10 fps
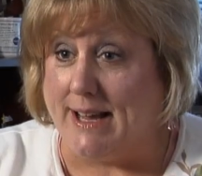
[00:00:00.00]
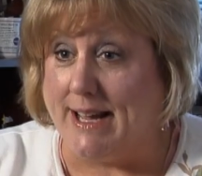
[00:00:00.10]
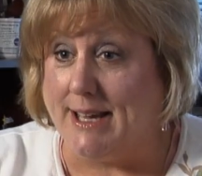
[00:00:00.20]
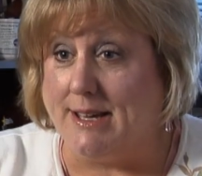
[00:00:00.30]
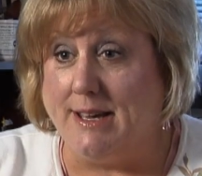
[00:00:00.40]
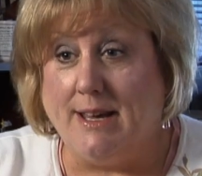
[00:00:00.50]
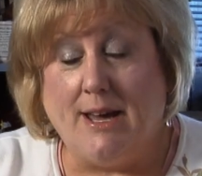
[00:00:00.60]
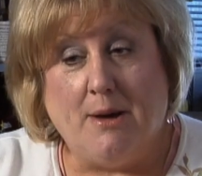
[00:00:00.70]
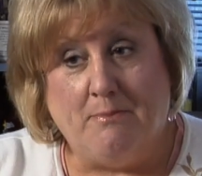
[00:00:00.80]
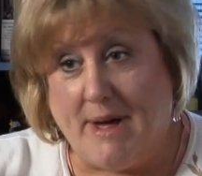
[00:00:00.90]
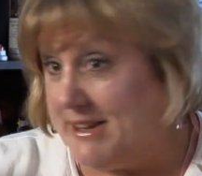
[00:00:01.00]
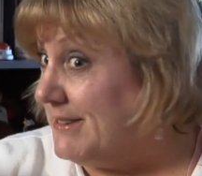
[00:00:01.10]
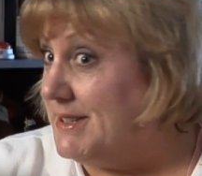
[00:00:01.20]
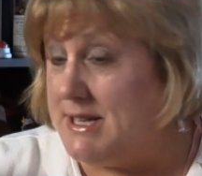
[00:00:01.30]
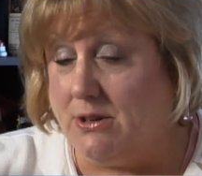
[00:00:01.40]
like
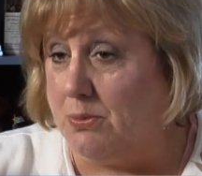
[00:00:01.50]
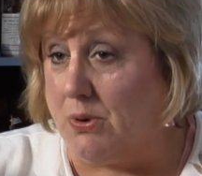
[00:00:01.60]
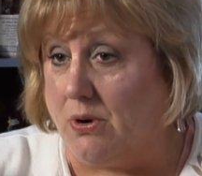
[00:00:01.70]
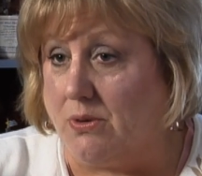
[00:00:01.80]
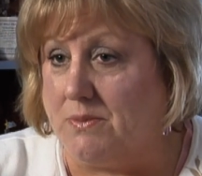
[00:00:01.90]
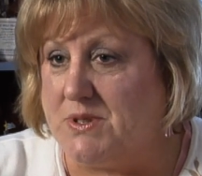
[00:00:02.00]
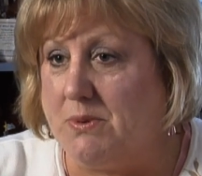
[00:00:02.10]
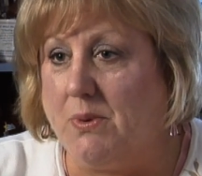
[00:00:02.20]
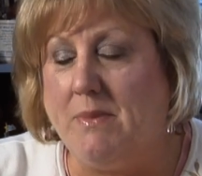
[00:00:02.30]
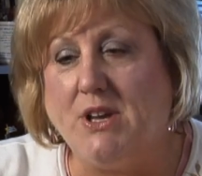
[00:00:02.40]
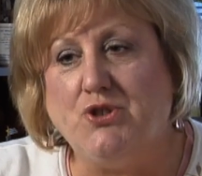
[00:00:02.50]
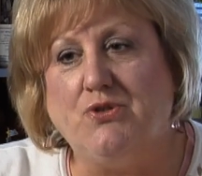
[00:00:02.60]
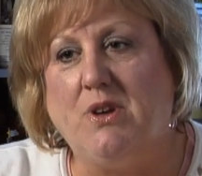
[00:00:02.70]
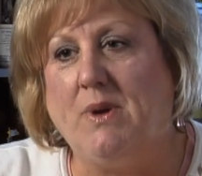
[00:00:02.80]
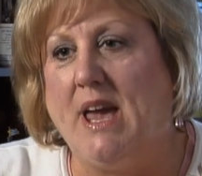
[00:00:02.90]
medical and dental programs, but we make sure
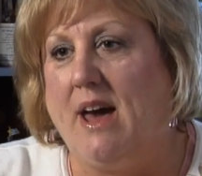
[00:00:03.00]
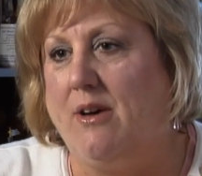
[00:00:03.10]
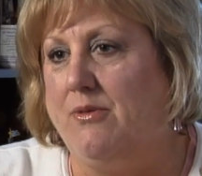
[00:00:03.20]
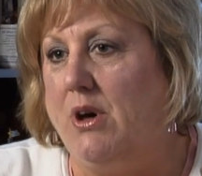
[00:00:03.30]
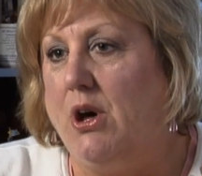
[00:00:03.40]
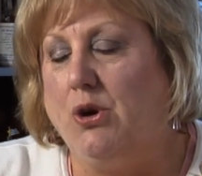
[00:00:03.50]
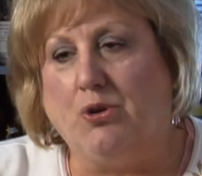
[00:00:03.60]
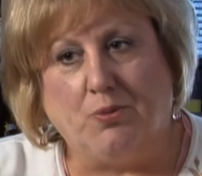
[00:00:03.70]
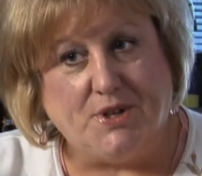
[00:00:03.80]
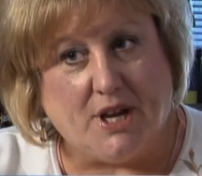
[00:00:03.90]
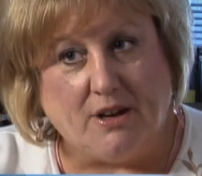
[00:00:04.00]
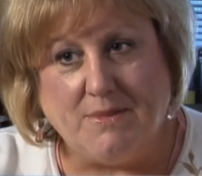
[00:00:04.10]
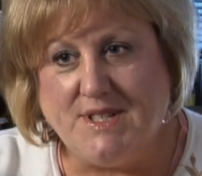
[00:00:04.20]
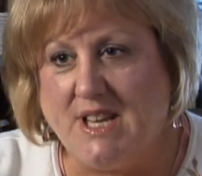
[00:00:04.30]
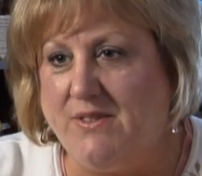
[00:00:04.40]
that we have good
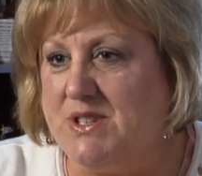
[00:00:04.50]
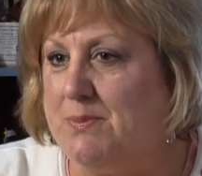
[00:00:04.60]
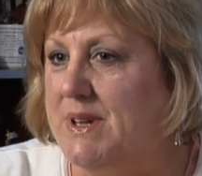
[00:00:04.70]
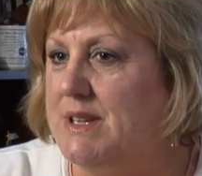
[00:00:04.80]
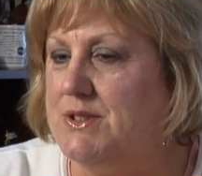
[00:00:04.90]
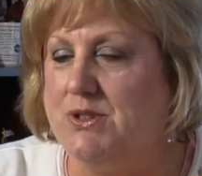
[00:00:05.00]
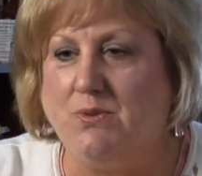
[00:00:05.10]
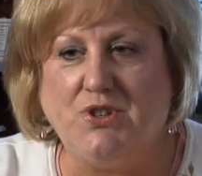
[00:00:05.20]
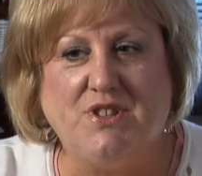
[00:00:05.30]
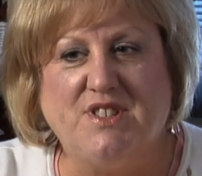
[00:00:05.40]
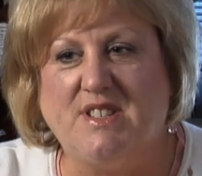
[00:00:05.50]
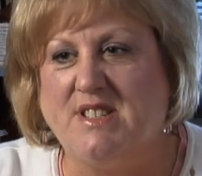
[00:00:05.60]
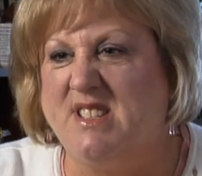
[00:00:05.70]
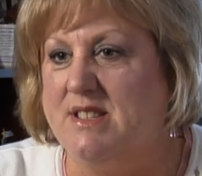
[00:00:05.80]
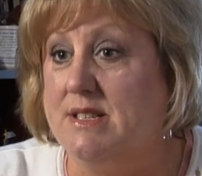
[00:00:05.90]
retirement savings plans, tuition
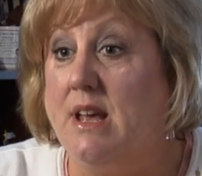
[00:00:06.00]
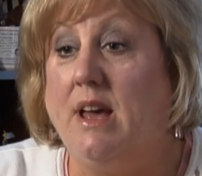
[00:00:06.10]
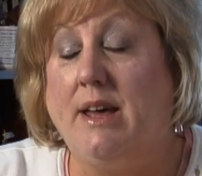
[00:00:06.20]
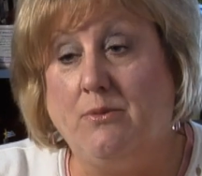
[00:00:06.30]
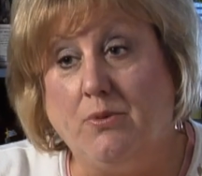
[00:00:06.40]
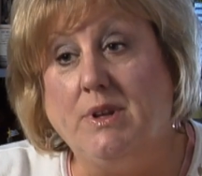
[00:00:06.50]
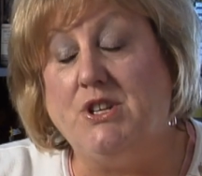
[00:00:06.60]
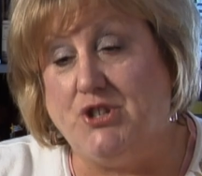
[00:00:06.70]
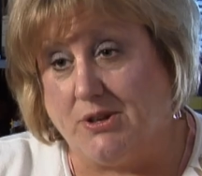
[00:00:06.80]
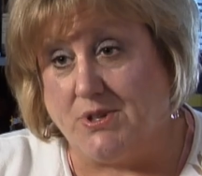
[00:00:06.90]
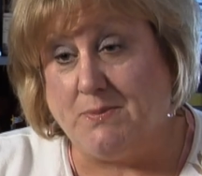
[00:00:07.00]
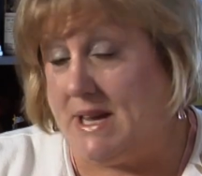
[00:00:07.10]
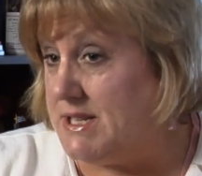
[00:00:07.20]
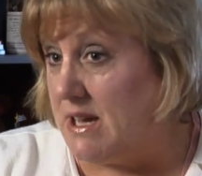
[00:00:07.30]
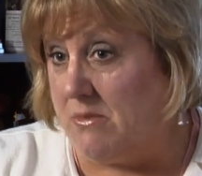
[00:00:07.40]
assistance, and really generous
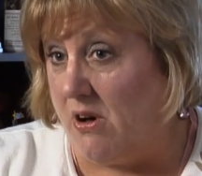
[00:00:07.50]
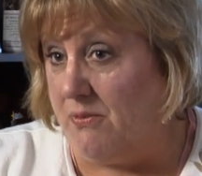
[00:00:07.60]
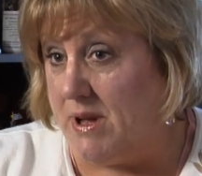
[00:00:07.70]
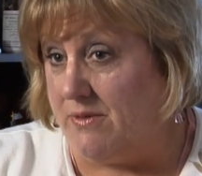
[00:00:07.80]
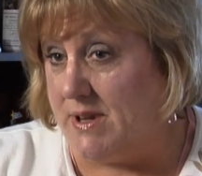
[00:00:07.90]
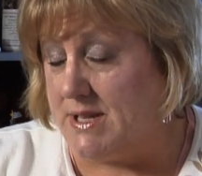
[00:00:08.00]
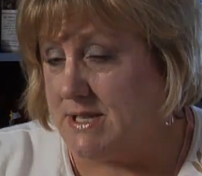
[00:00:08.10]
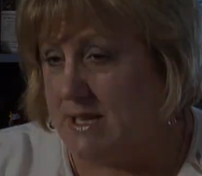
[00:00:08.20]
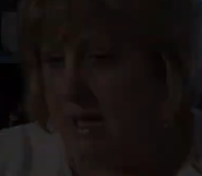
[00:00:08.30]
paid time off benefits.